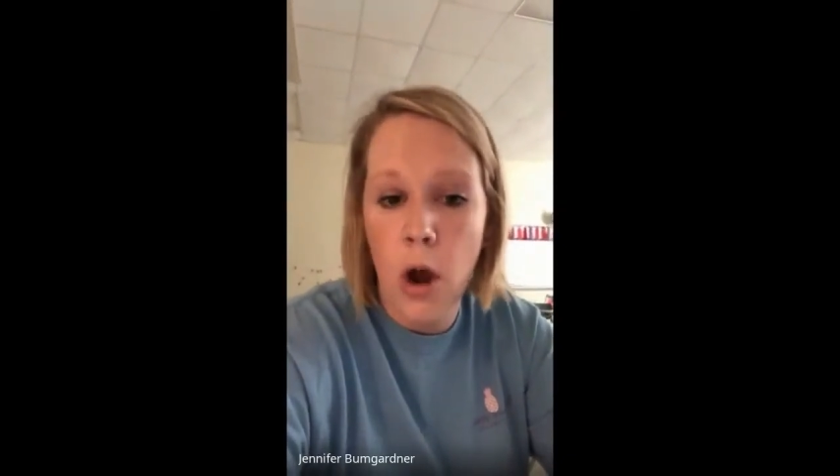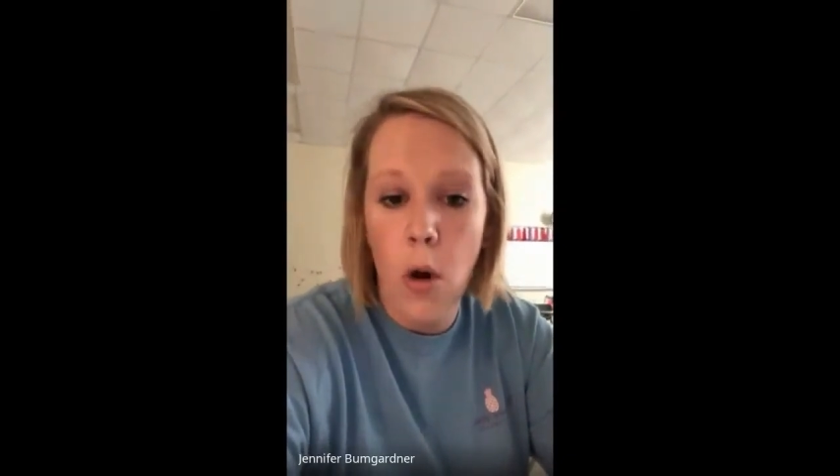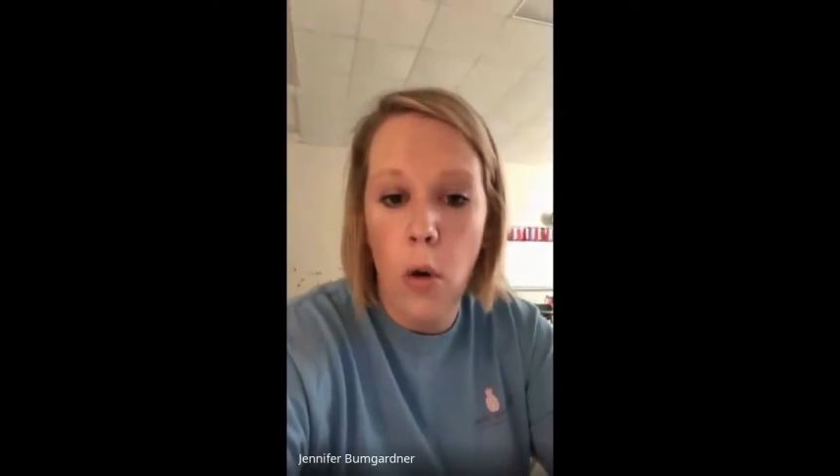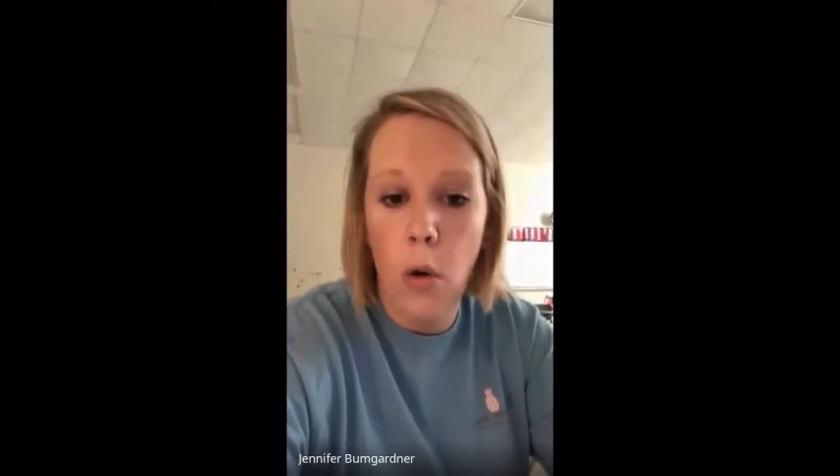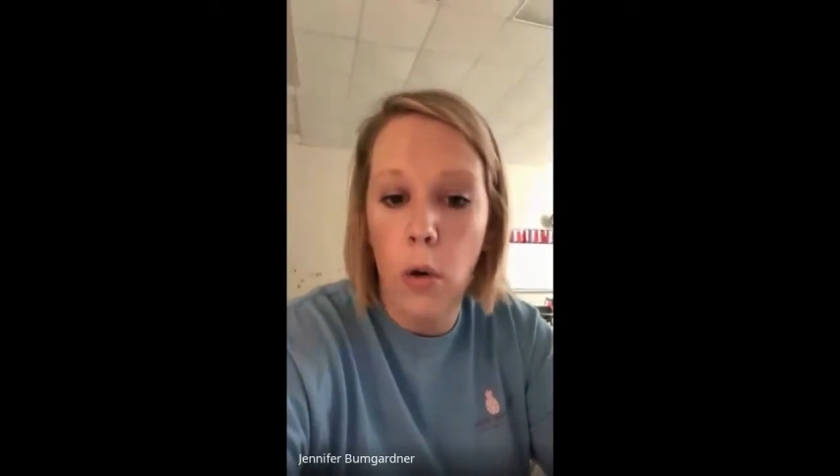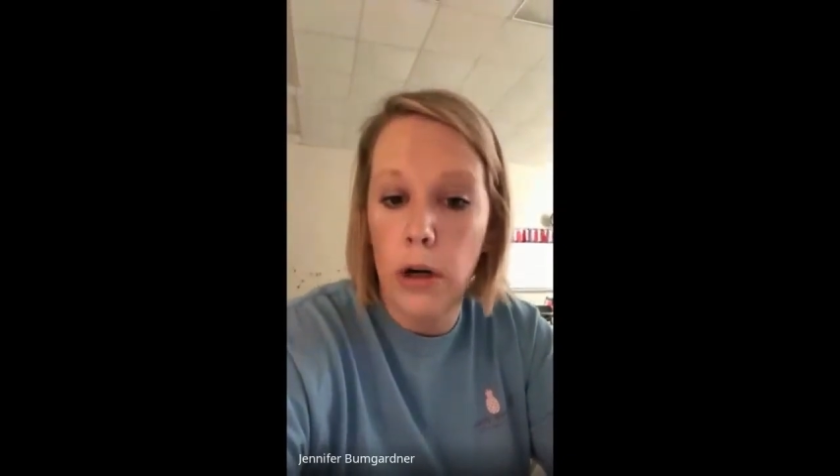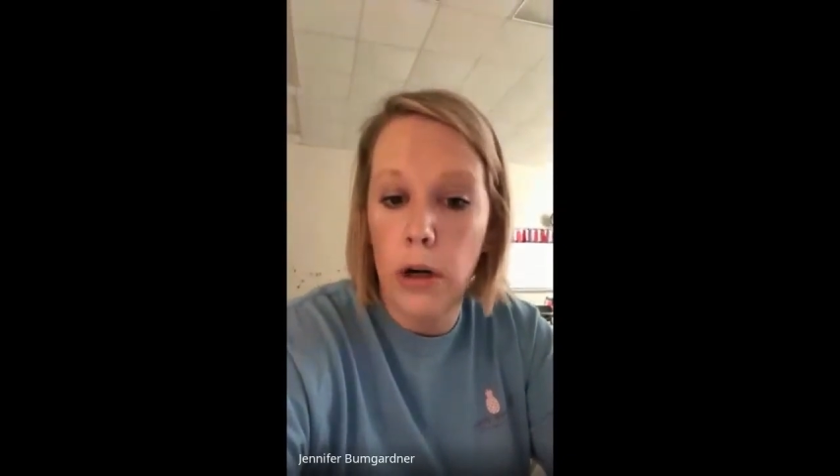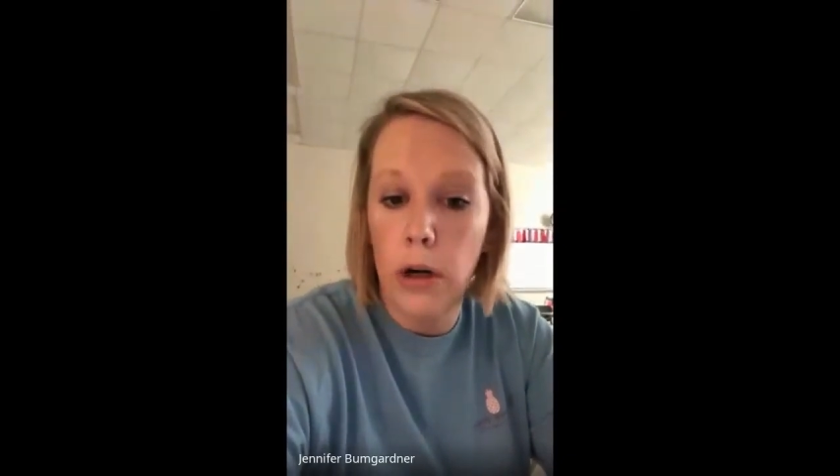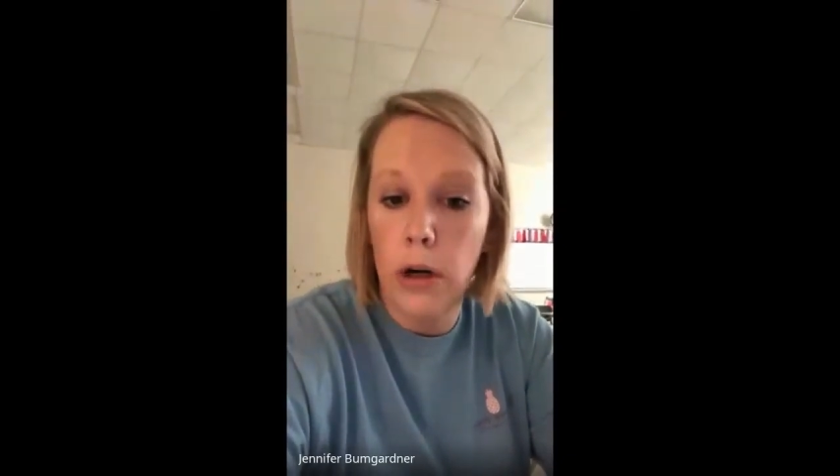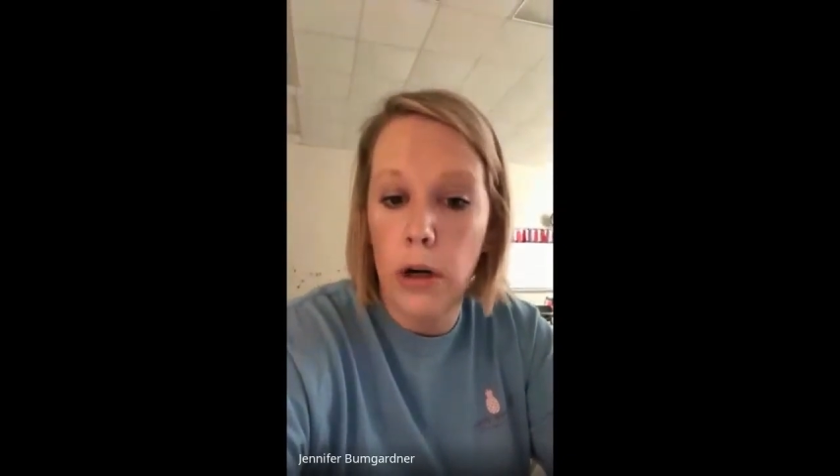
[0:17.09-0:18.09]
or around
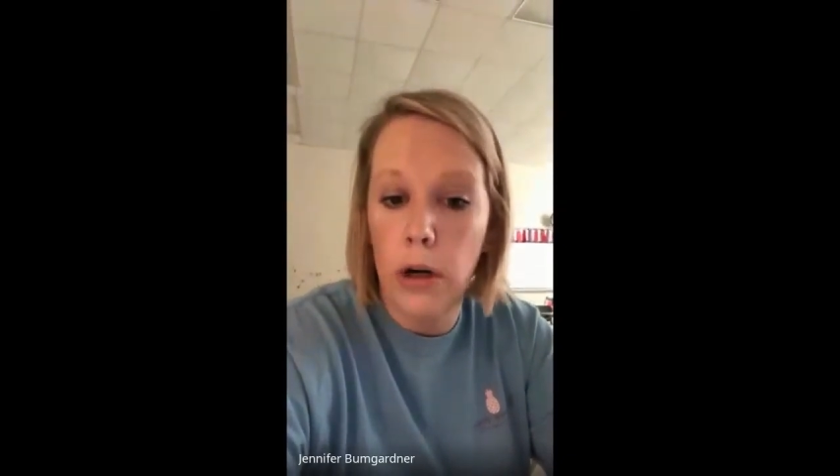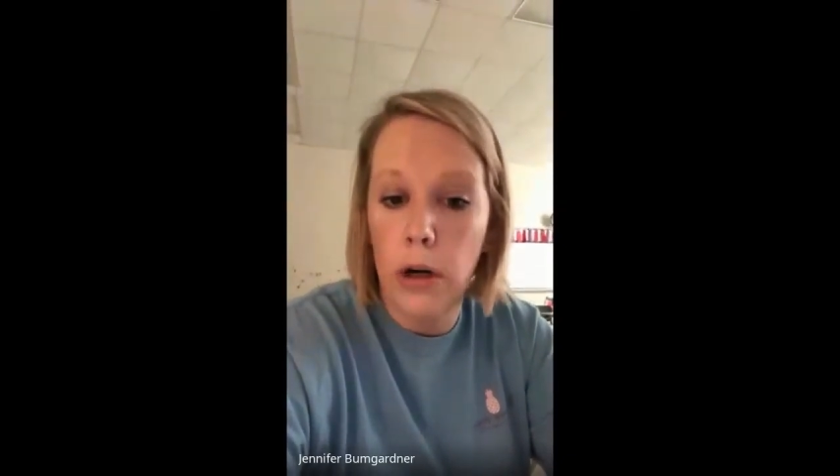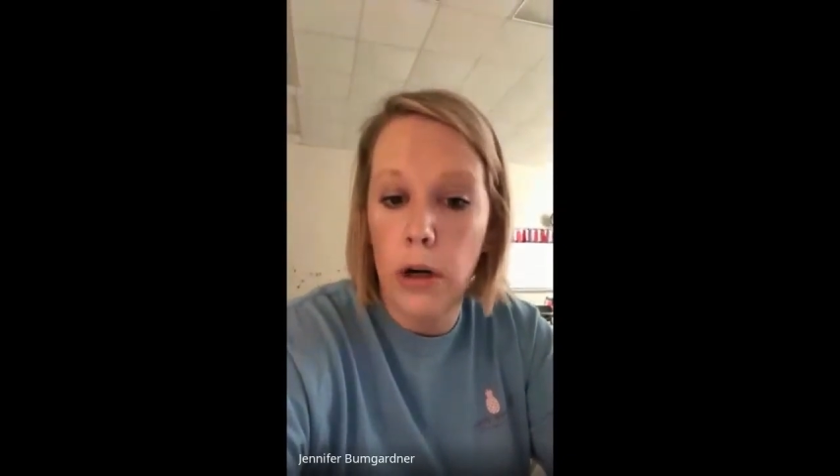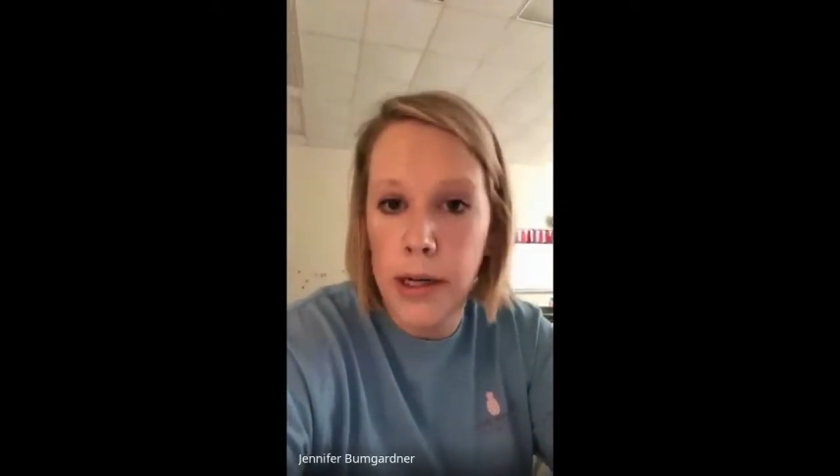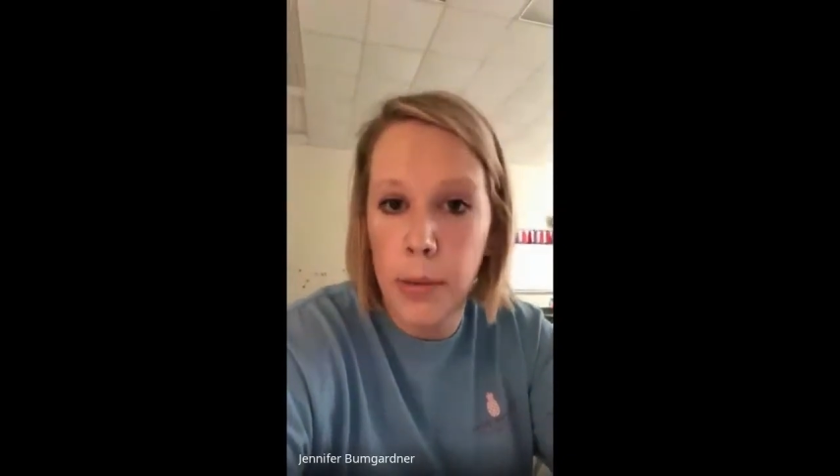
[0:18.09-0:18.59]
the building